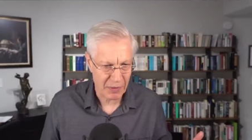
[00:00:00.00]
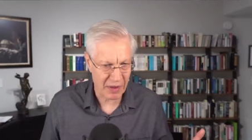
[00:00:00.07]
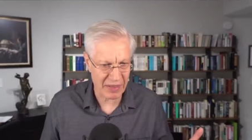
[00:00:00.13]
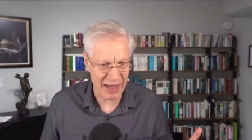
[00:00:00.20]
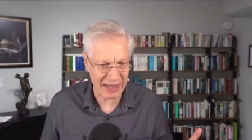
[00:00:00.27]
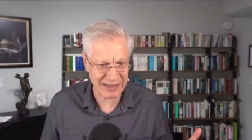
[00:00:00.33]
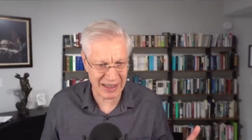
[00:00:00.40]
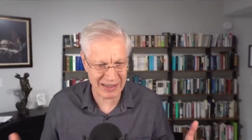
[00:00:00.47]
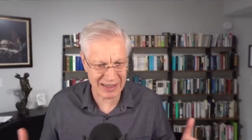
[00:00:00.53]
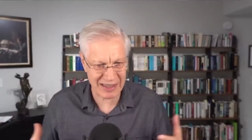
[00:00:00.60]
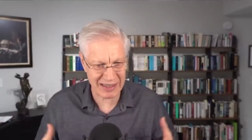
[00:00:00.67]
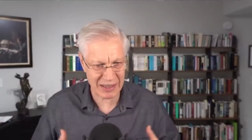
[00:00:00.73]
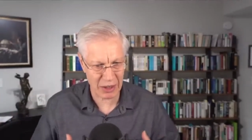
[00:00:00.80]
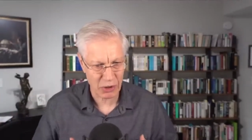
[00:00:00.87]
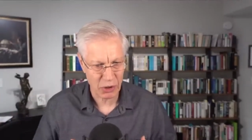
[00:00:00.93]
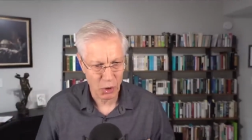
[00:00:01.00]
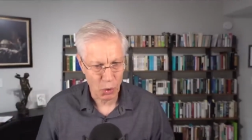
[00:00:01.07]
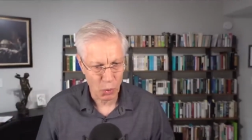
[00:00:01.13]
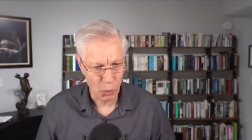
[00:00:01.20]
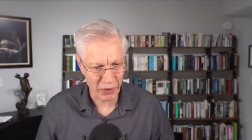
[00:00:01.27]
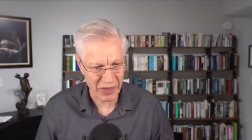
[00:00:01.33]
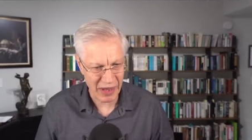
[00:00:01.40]
That's consistent
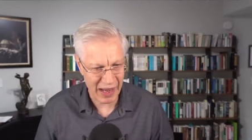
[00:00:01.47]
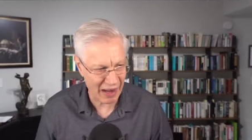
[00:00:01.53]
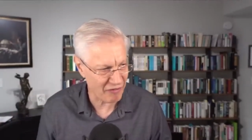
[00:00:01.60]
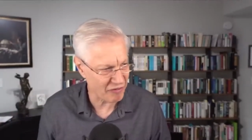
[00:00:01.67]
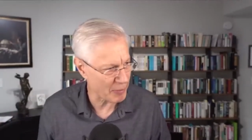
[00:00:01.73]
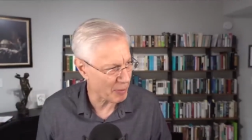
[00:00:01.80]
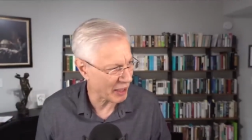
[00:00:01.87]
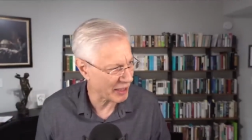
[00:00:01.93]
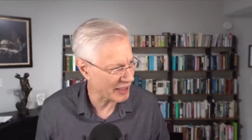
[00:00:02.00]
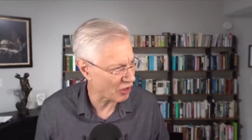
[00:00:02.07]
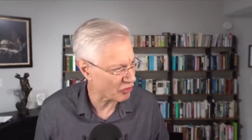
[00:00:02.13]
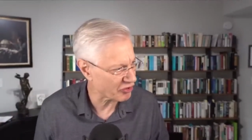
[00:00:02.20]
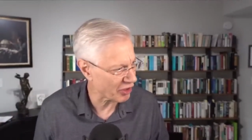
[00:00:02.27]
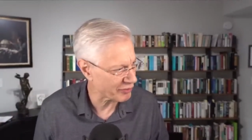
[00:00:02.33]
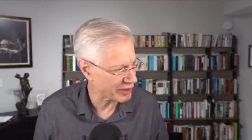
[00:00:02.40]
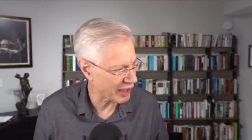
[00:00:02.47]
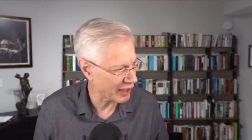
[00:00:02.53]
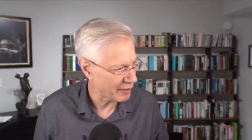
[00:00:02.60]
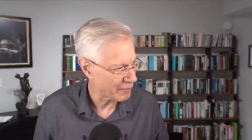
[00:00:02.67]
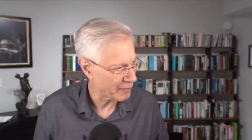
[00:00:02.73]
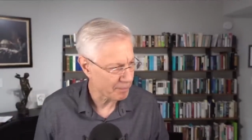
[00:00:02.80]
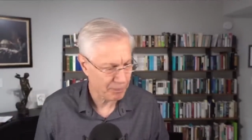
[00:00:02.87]
with everybody else out there.